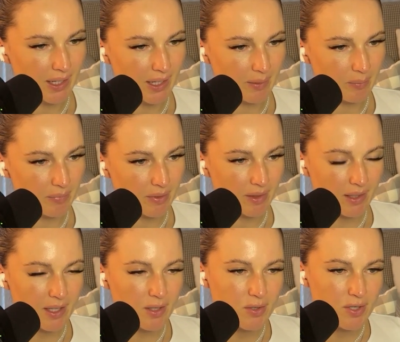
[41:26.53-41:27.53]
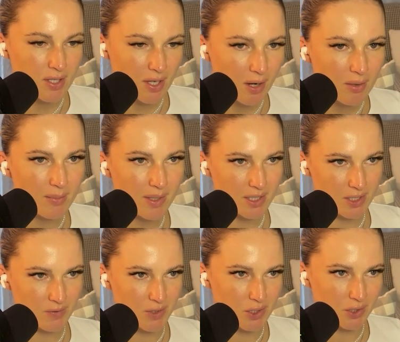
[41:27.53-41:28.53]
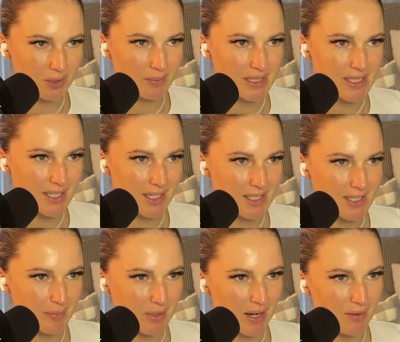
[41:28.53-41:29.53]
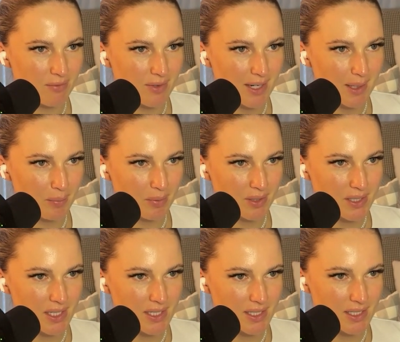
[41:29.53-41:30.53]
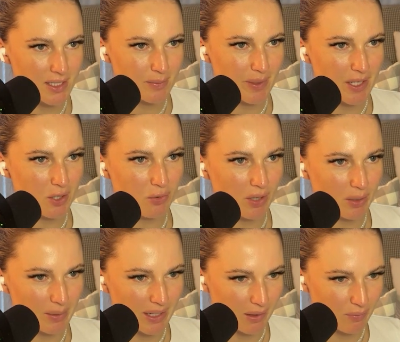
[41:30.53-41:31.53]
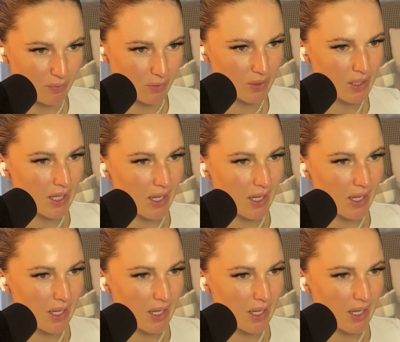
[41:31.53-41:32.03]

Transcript: Thank you so much for joining me today, Gemma. I really appreciate it. This has been incredibly helpful.